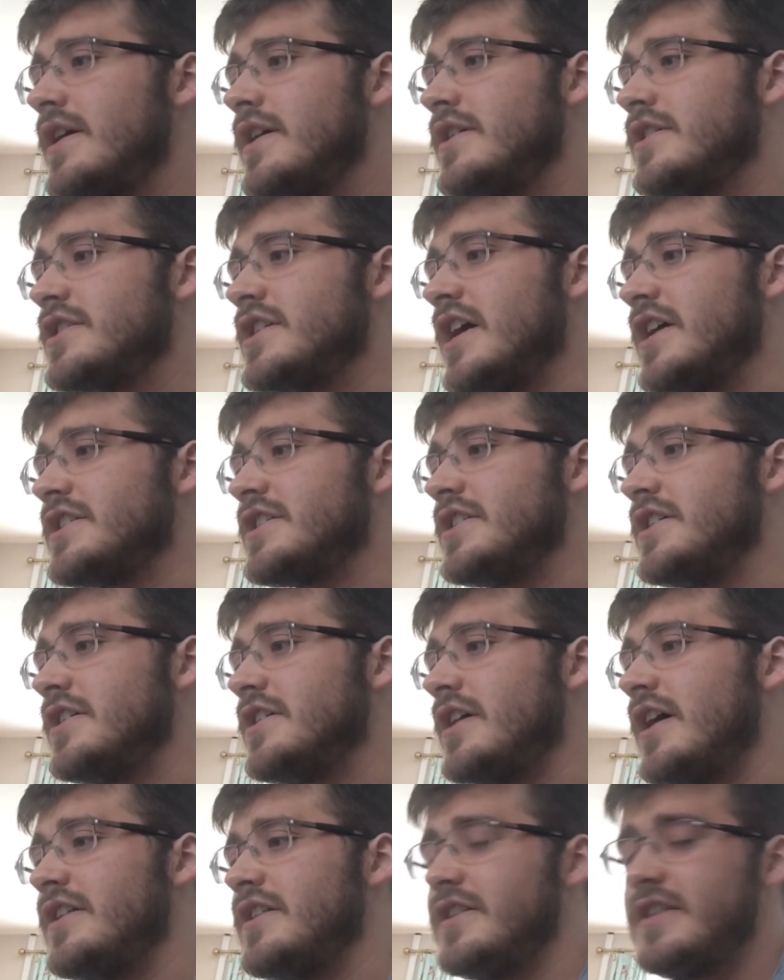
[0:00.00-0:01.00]

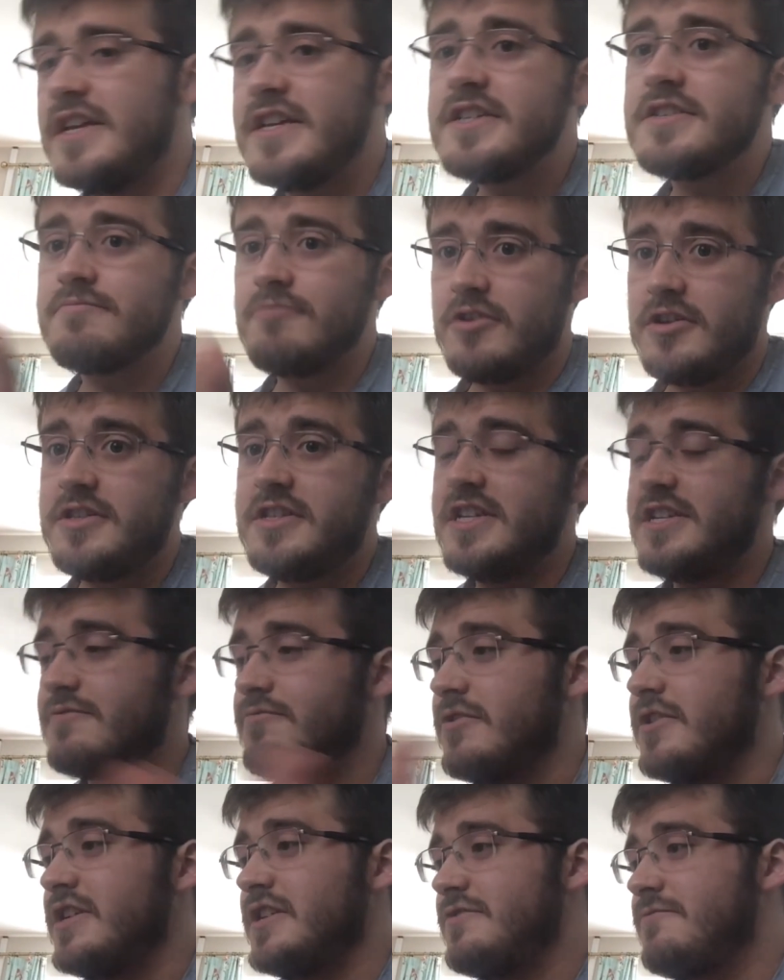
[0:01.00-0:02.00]
Shatter, and this one
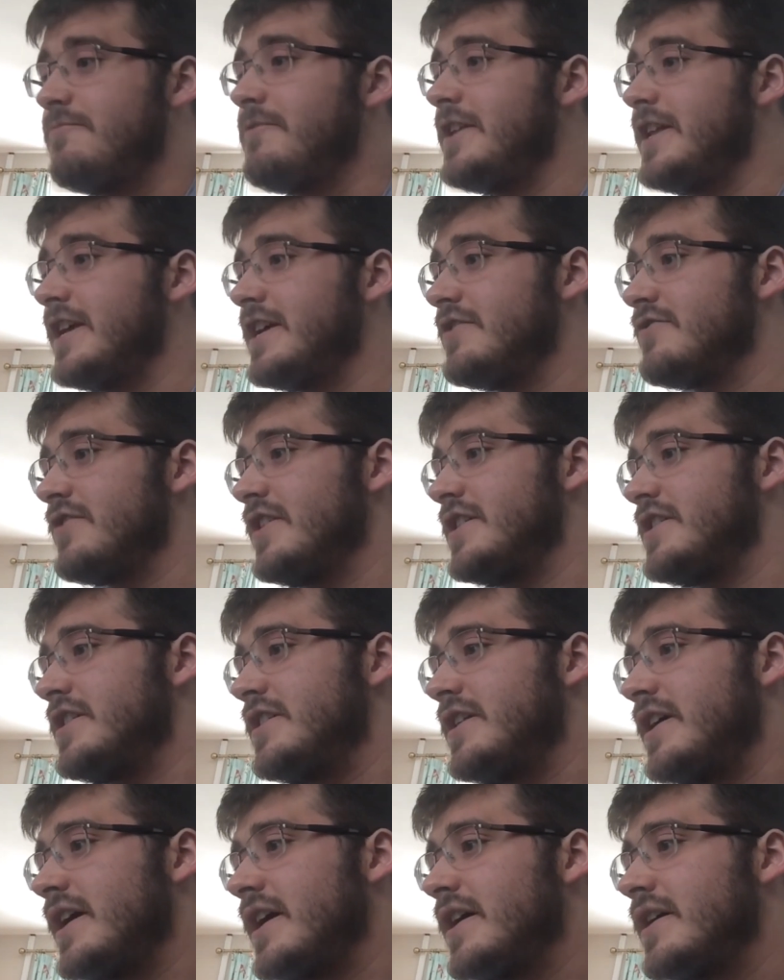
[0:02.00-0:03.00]
is really
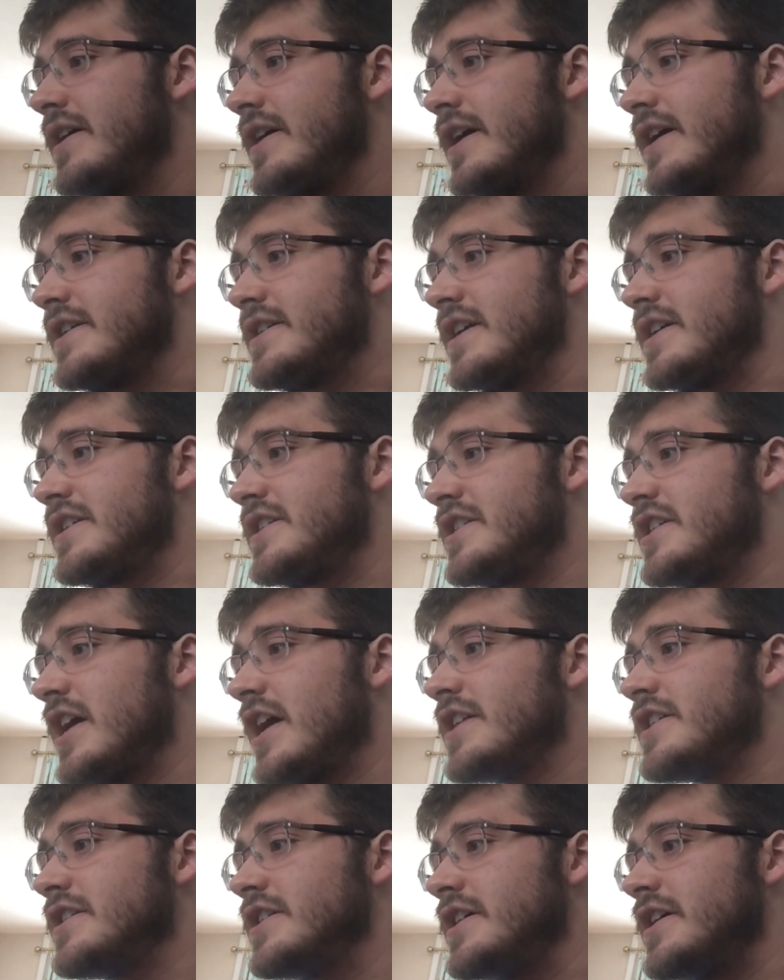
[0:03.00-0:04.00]
interesting here. It says
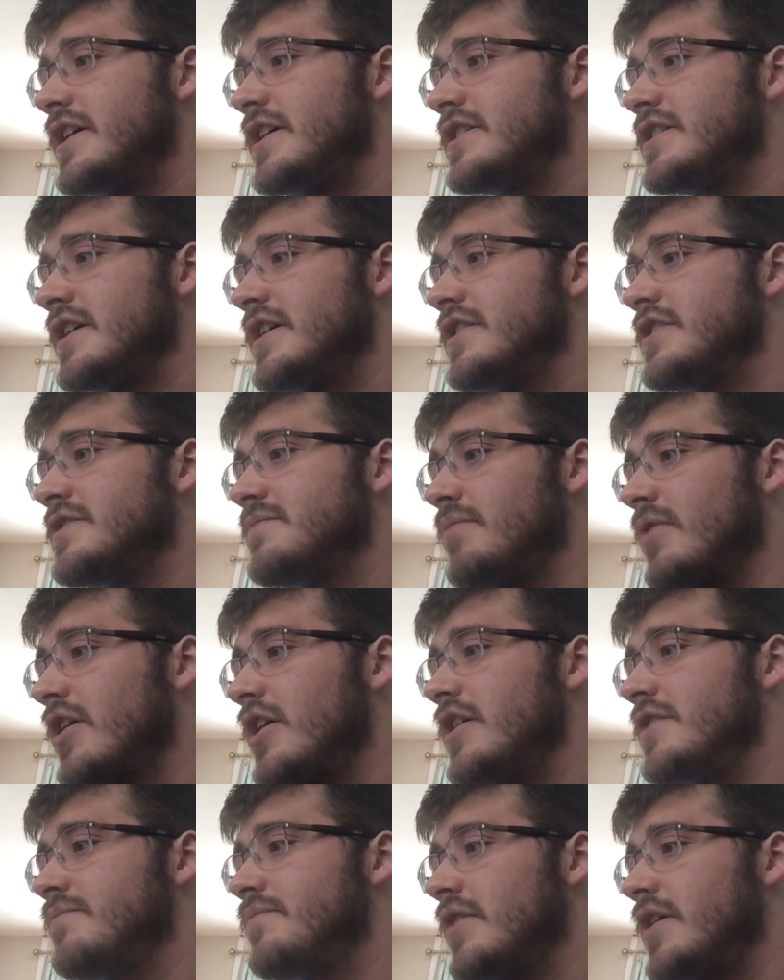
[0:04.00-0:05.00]
Shatter is
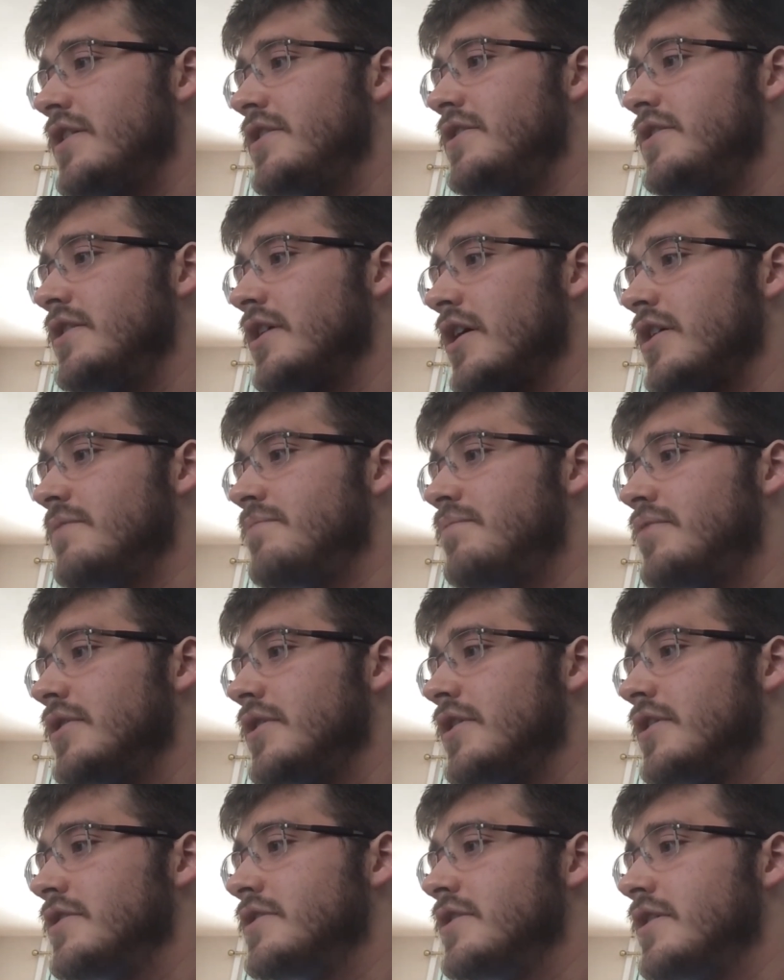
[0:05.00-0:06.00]
inspired by
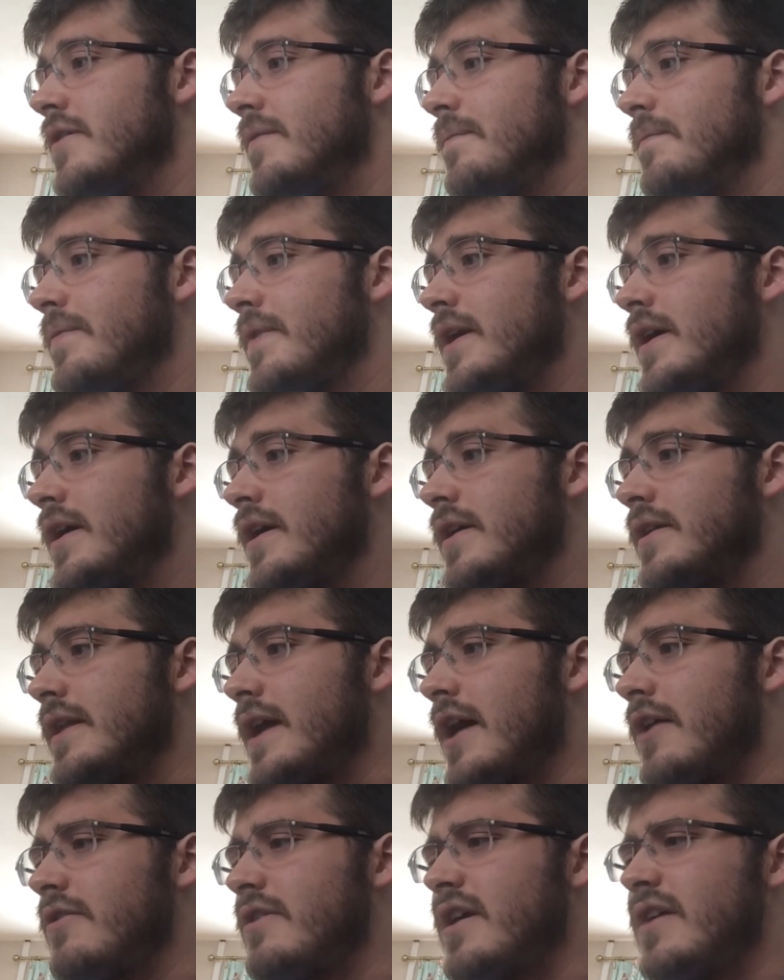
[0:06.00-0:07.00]
Nightbird.
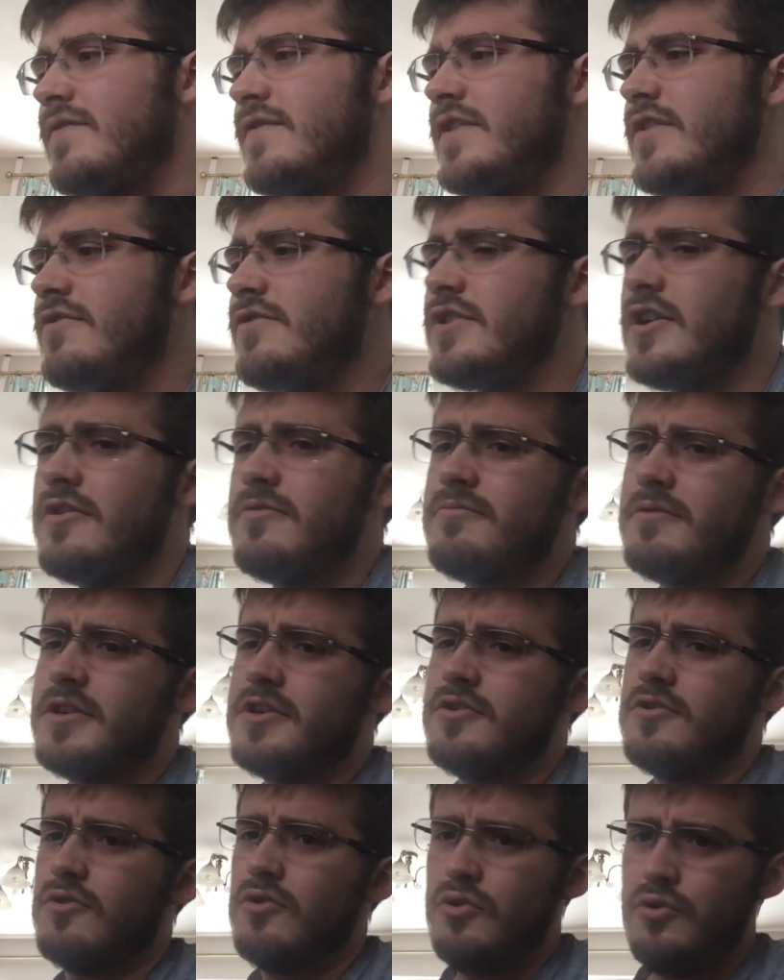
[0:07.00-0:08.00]
Now, if you don't
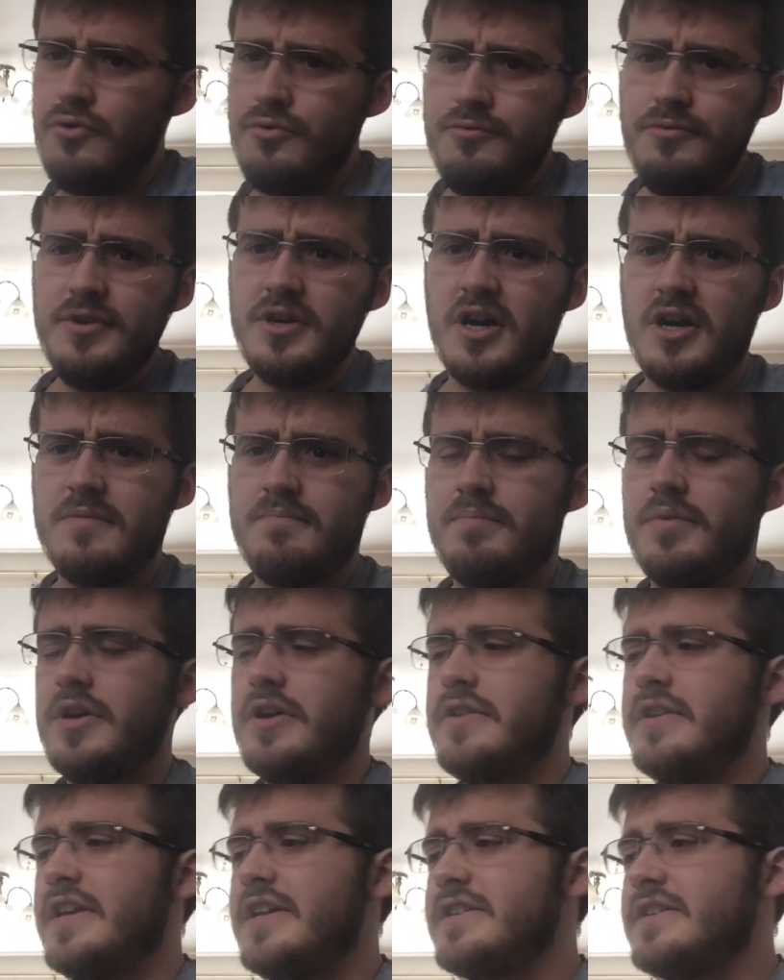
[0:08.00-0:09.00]
recall who
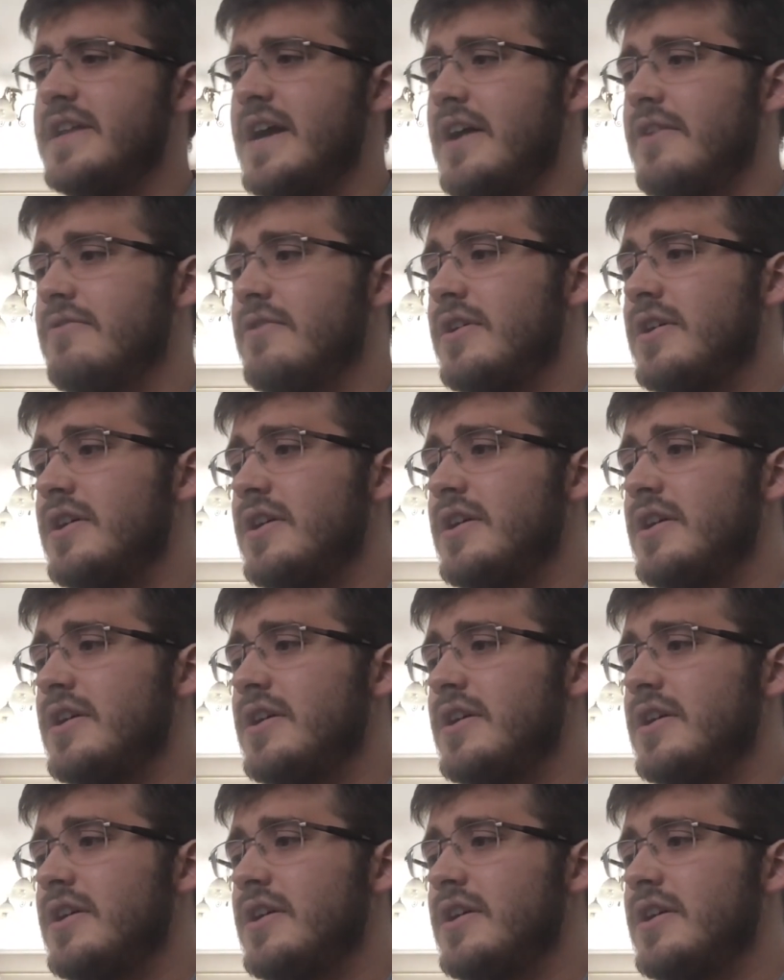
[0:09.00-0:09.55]
Nightbird is, now